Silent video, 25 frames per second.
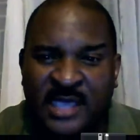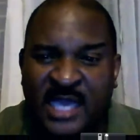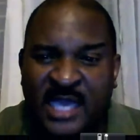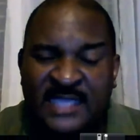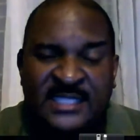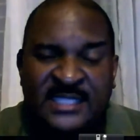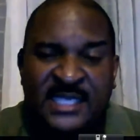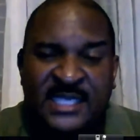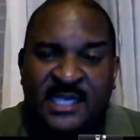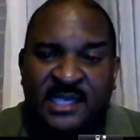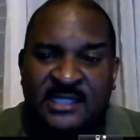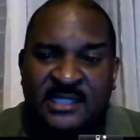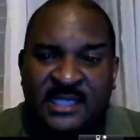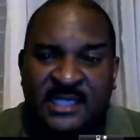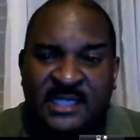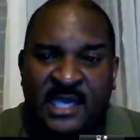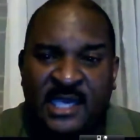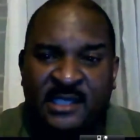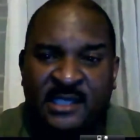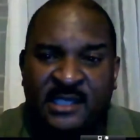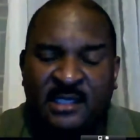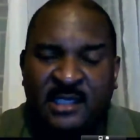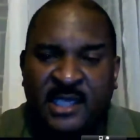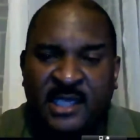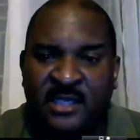I say this
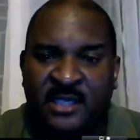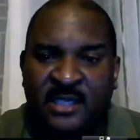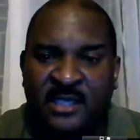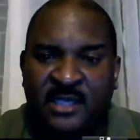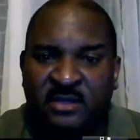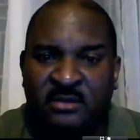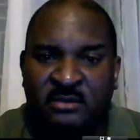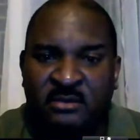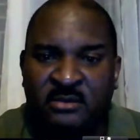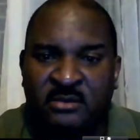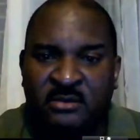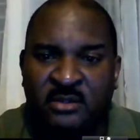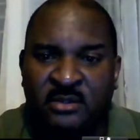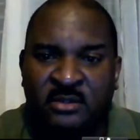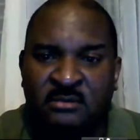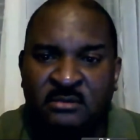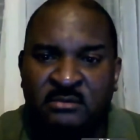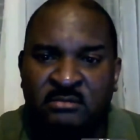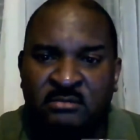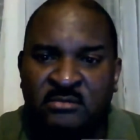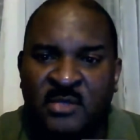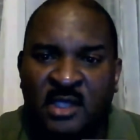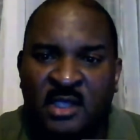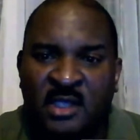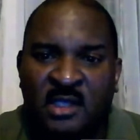again and again.
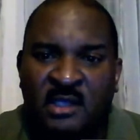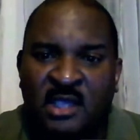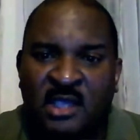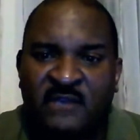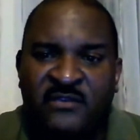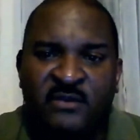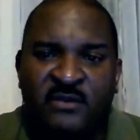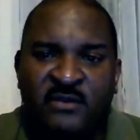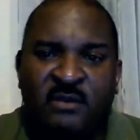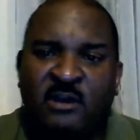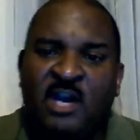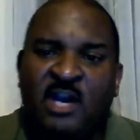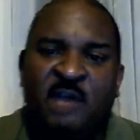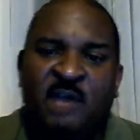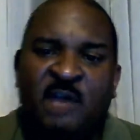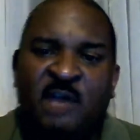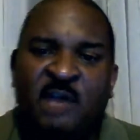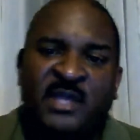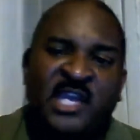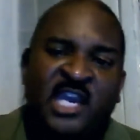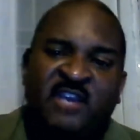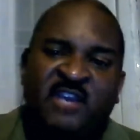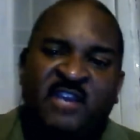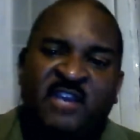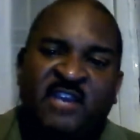If you come in
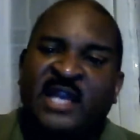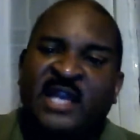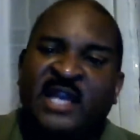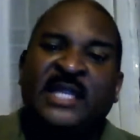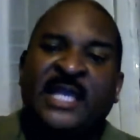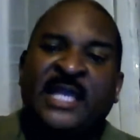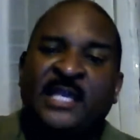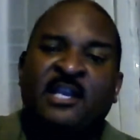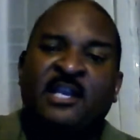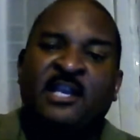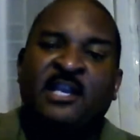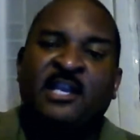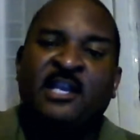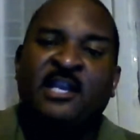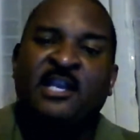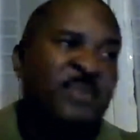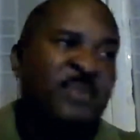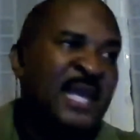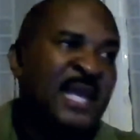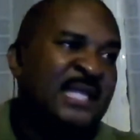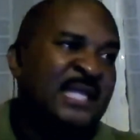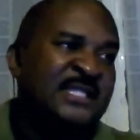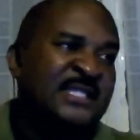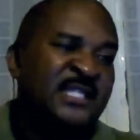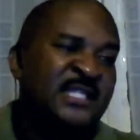here and lay down
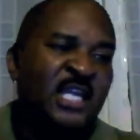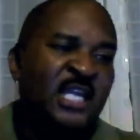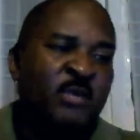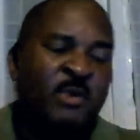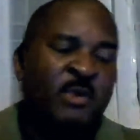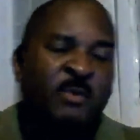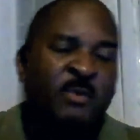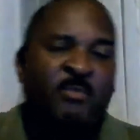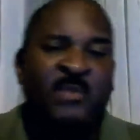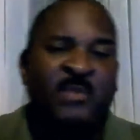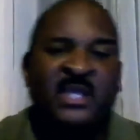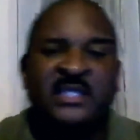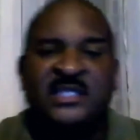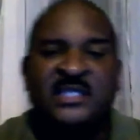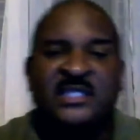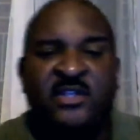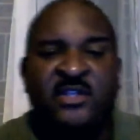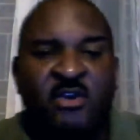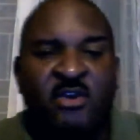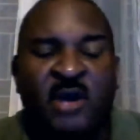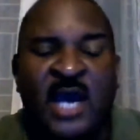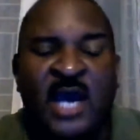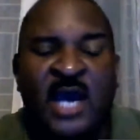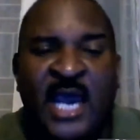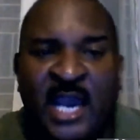plans and equipment, and
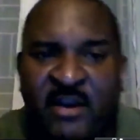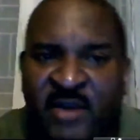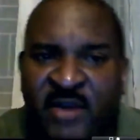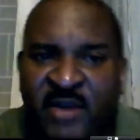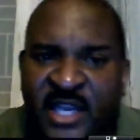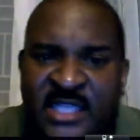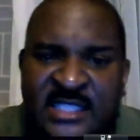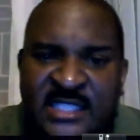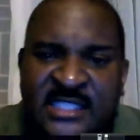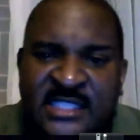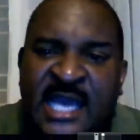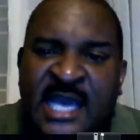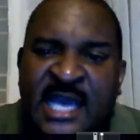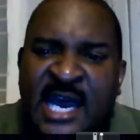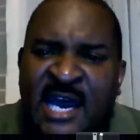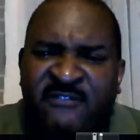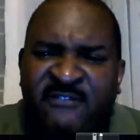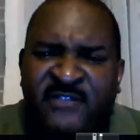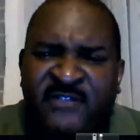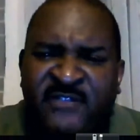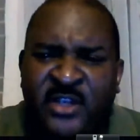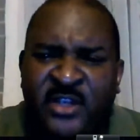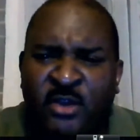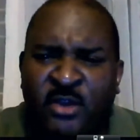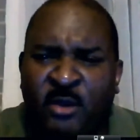you're hiring
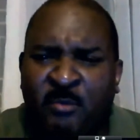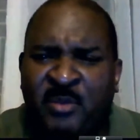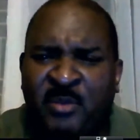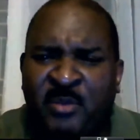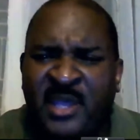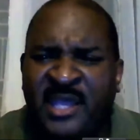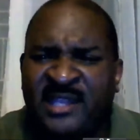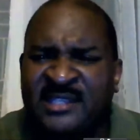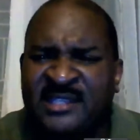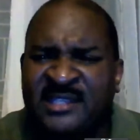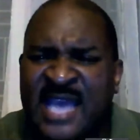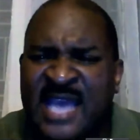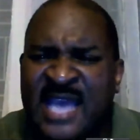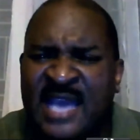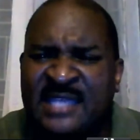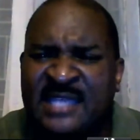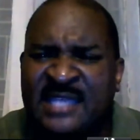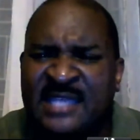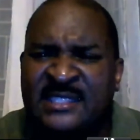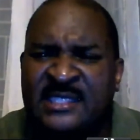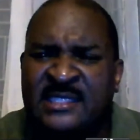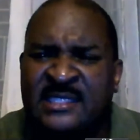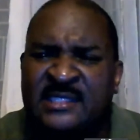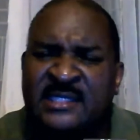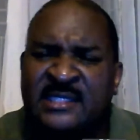staff, and you're paying
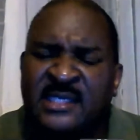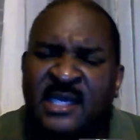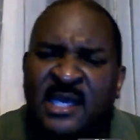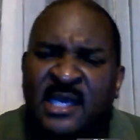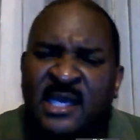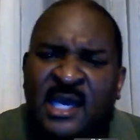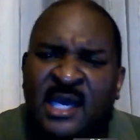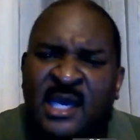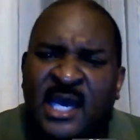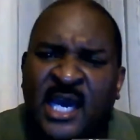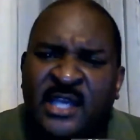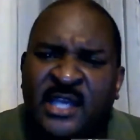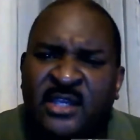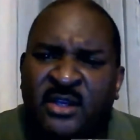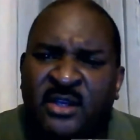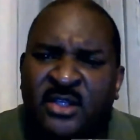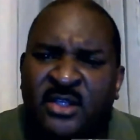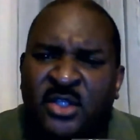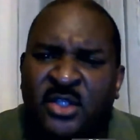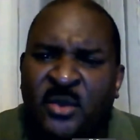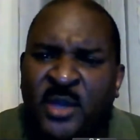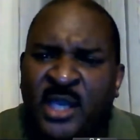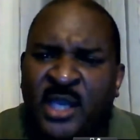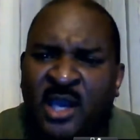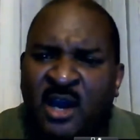taxes, and you're
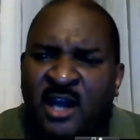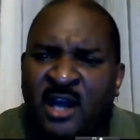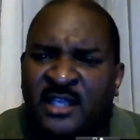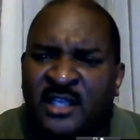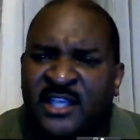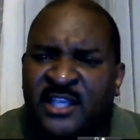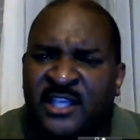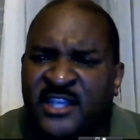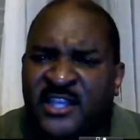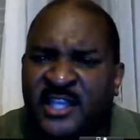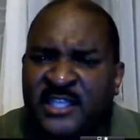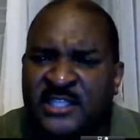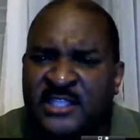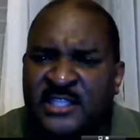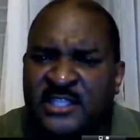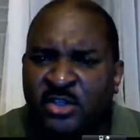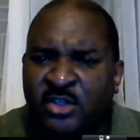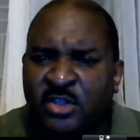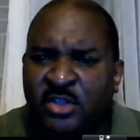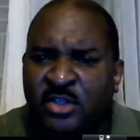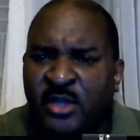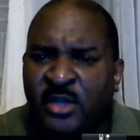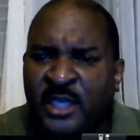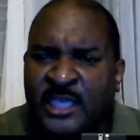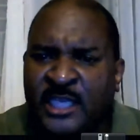doing all the things that
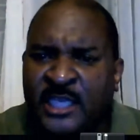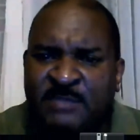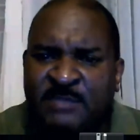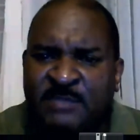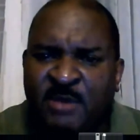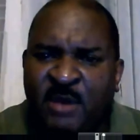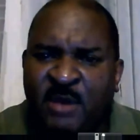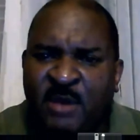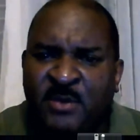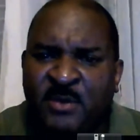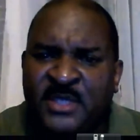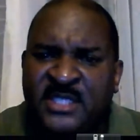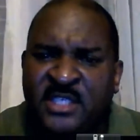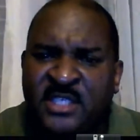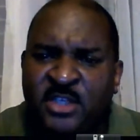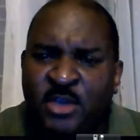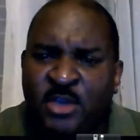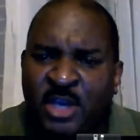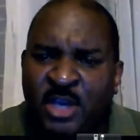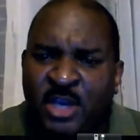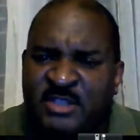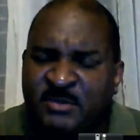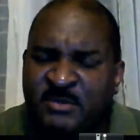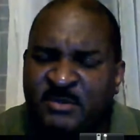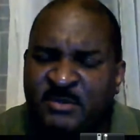you're doing as a proper person,
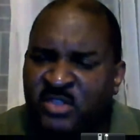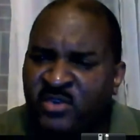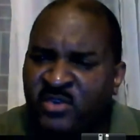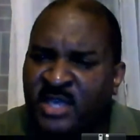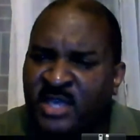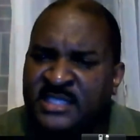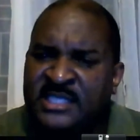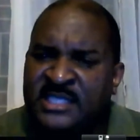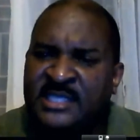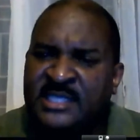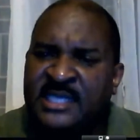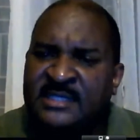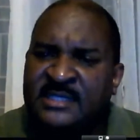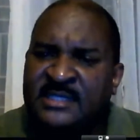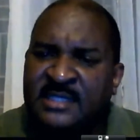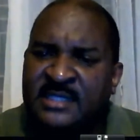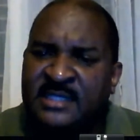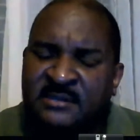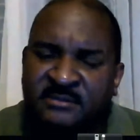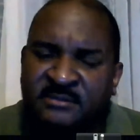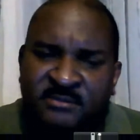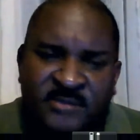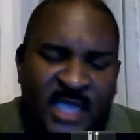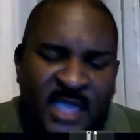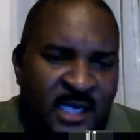you have as much rights
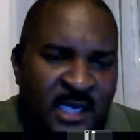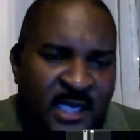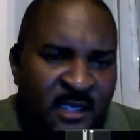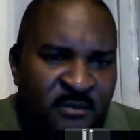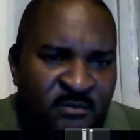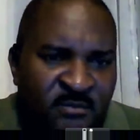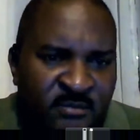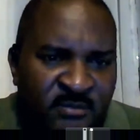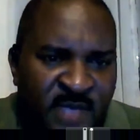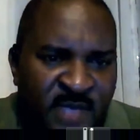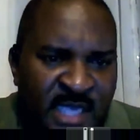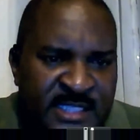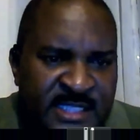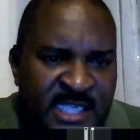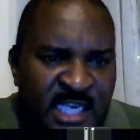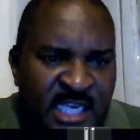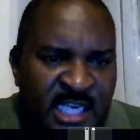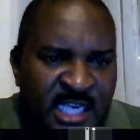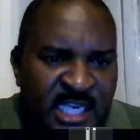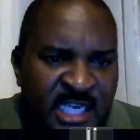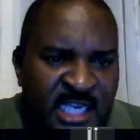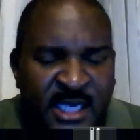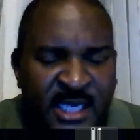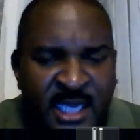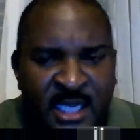as
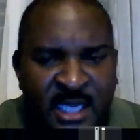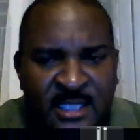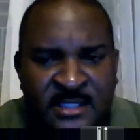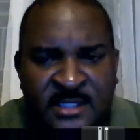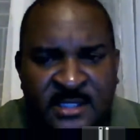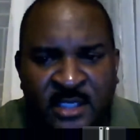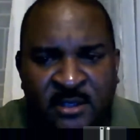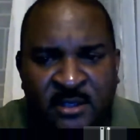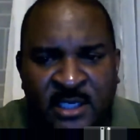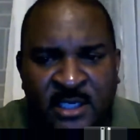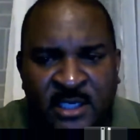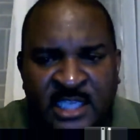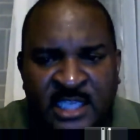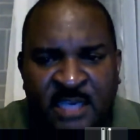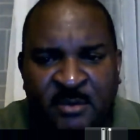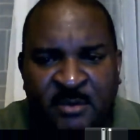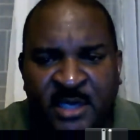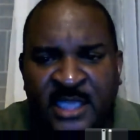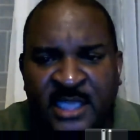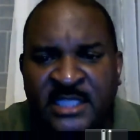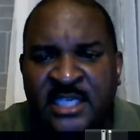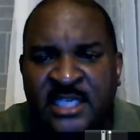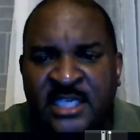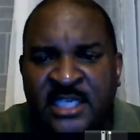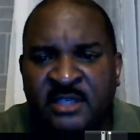anybody else. And don't let
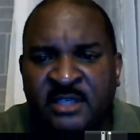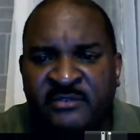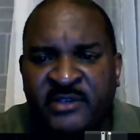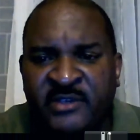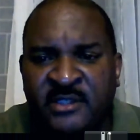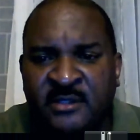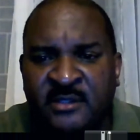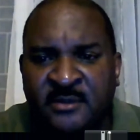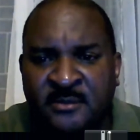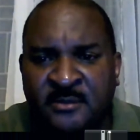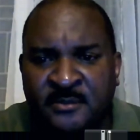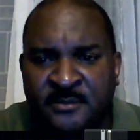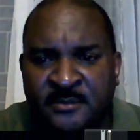anybody tell you different.